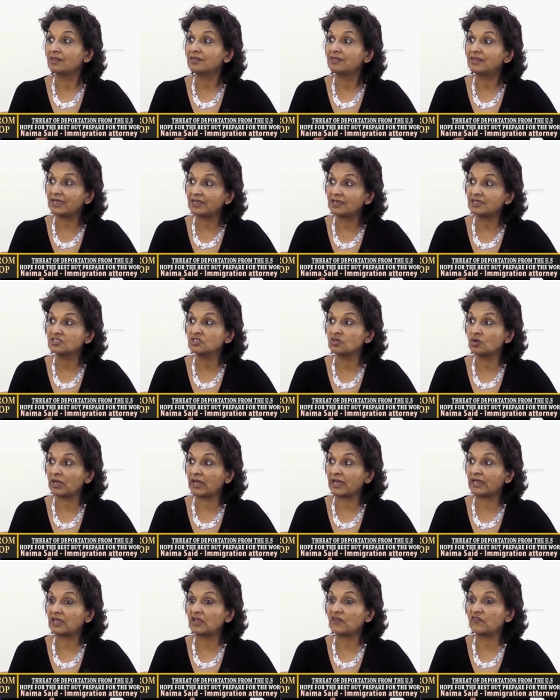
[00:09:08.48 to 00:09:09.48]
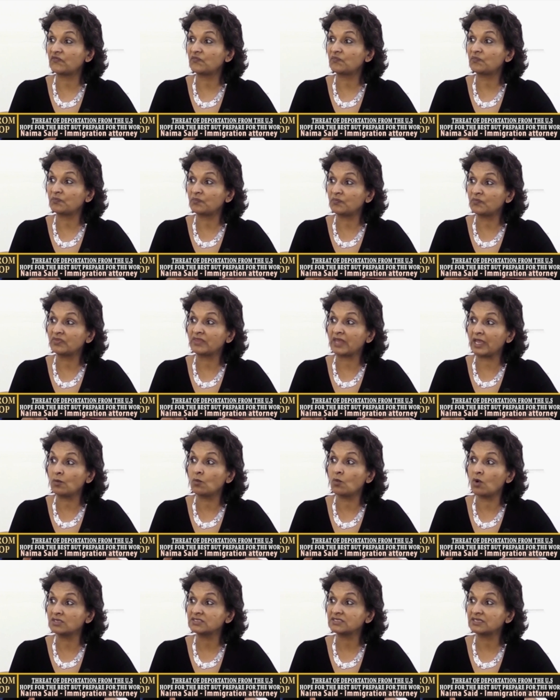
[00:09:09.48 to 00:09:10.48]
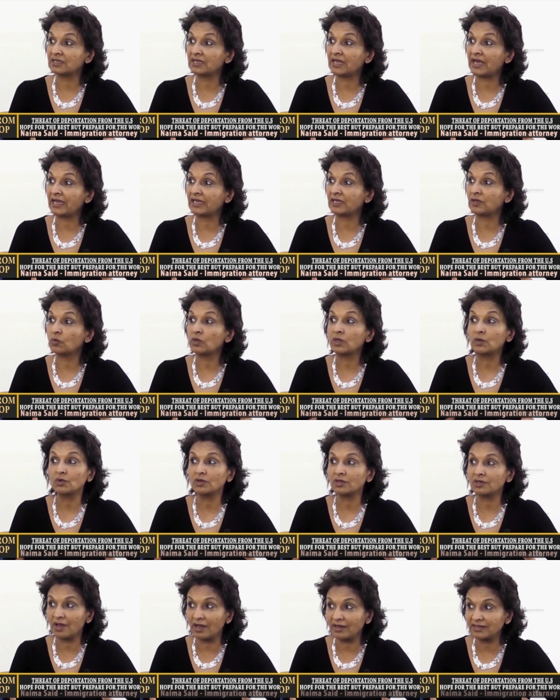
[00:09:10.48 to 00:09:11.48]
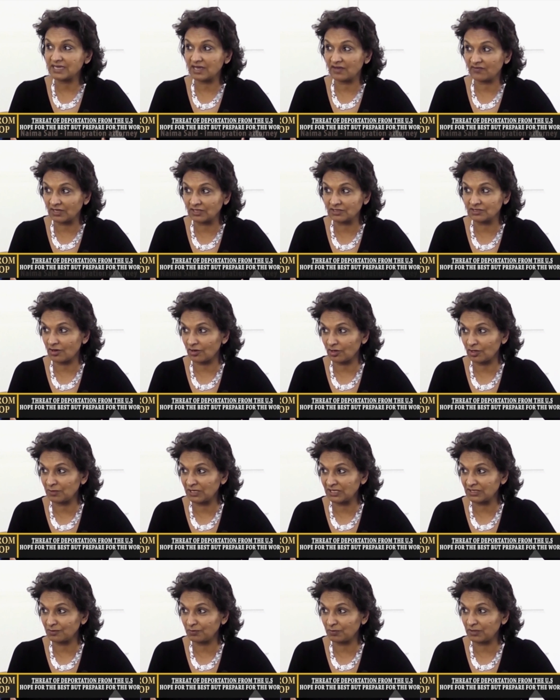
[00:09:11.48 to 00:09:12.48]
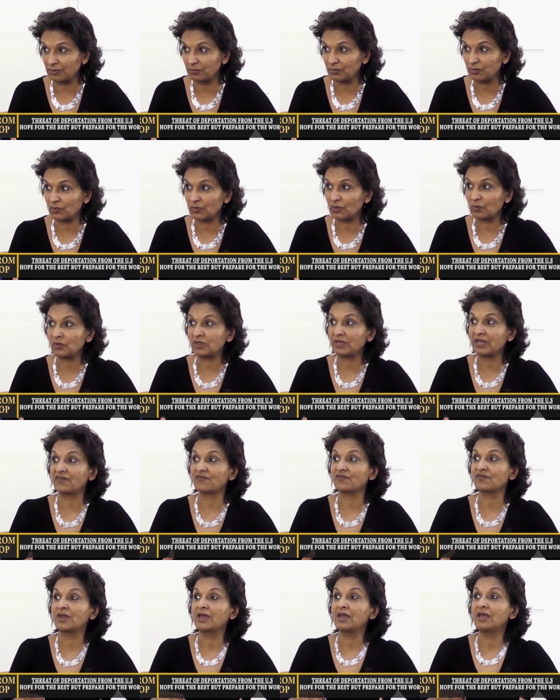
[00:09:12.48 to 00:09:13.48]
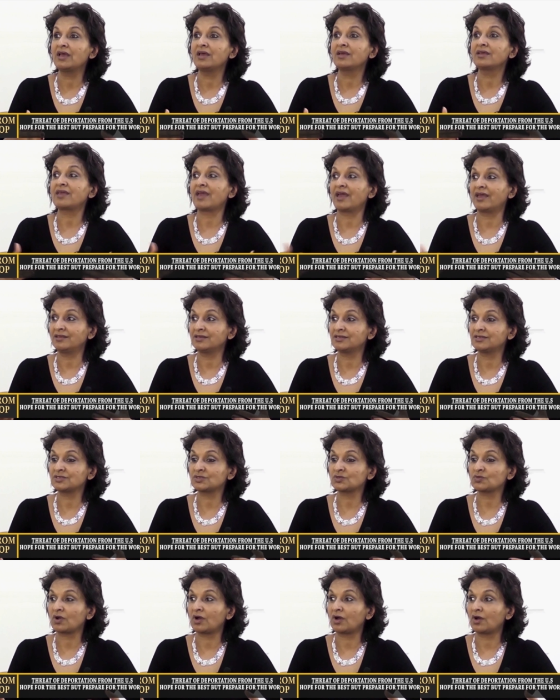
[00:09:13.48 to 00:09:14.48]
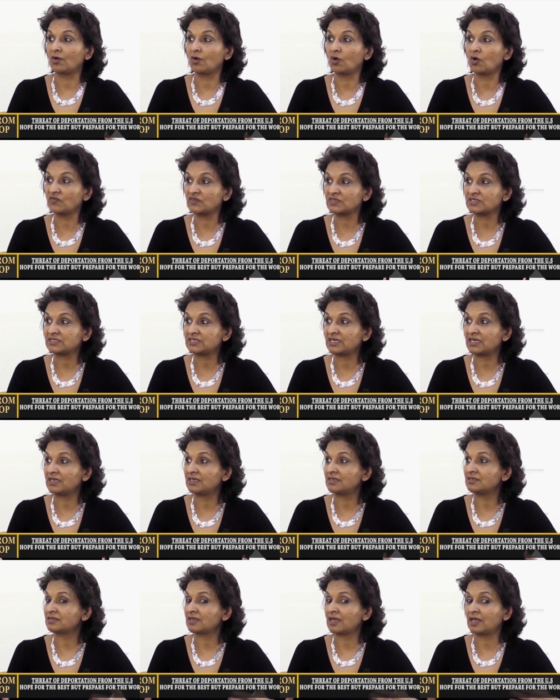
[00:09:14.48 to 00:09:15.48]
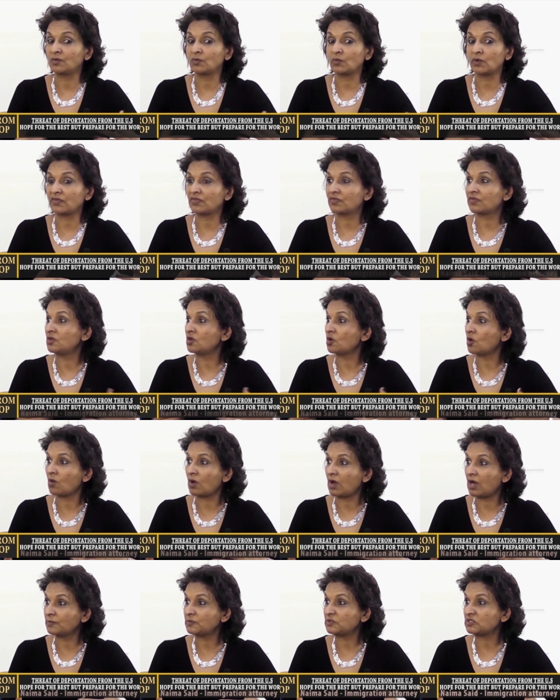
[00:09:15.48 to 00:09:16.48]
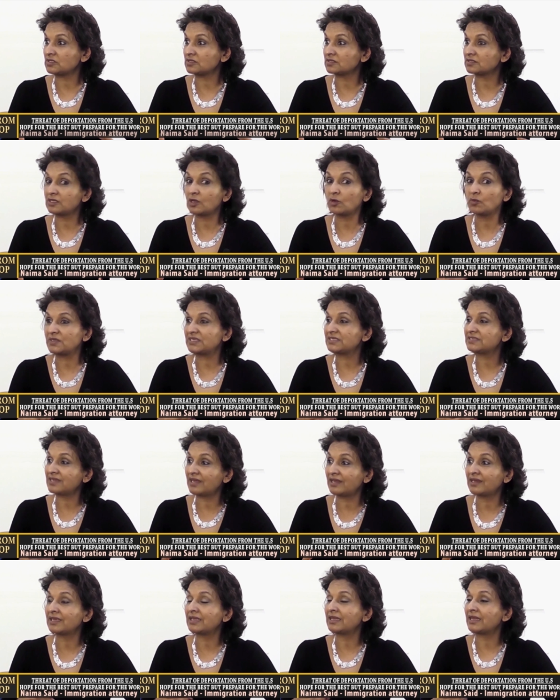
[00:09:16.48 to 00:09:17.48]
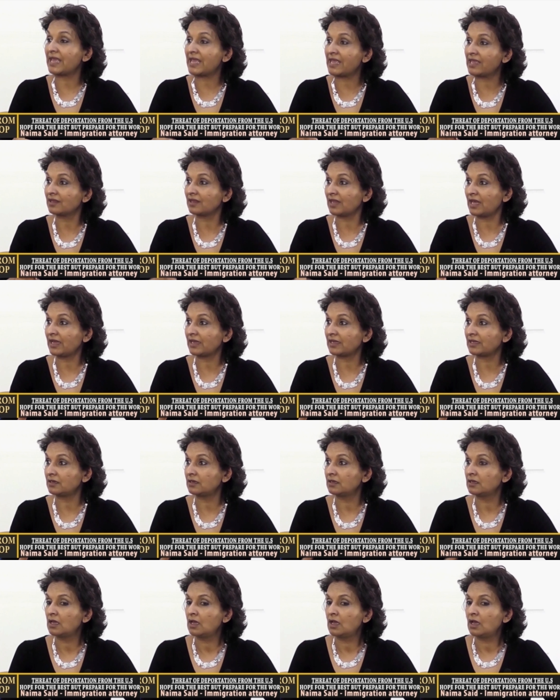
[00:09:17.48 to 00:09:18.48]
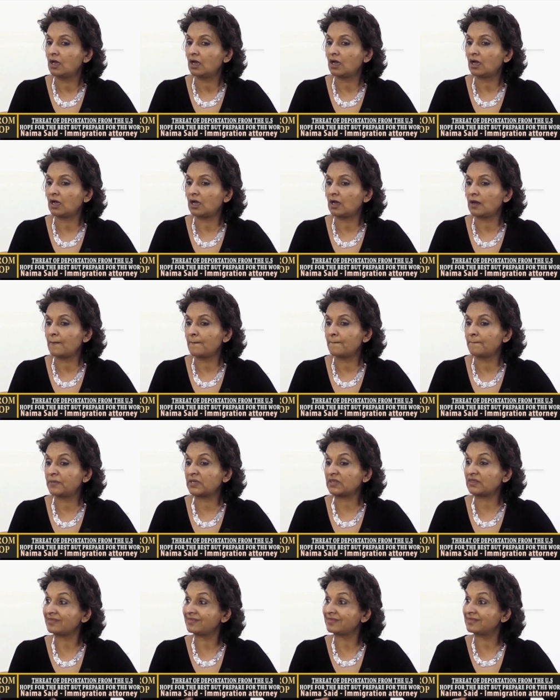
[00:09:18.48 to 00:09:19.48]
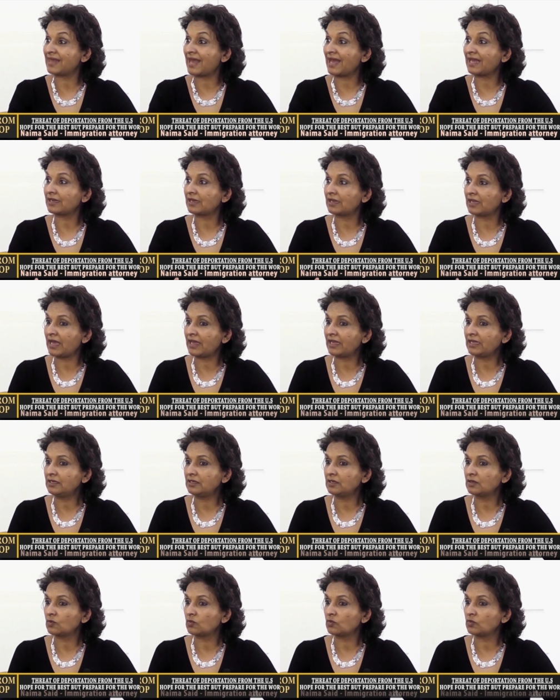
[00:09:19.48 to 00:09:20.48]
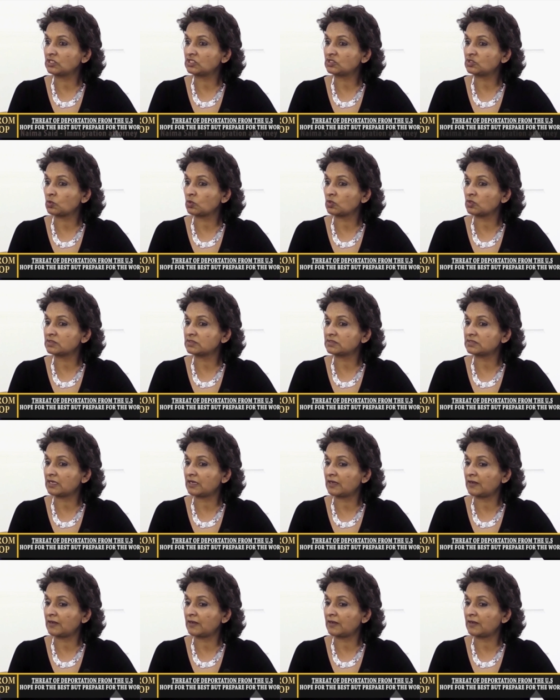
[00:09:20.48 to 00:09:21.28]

There is no line. If there was a line, we would not have undocumented people. We wouldn't have Kenyans who are overstays and with no options. They would be standing in a line. But that line, which was,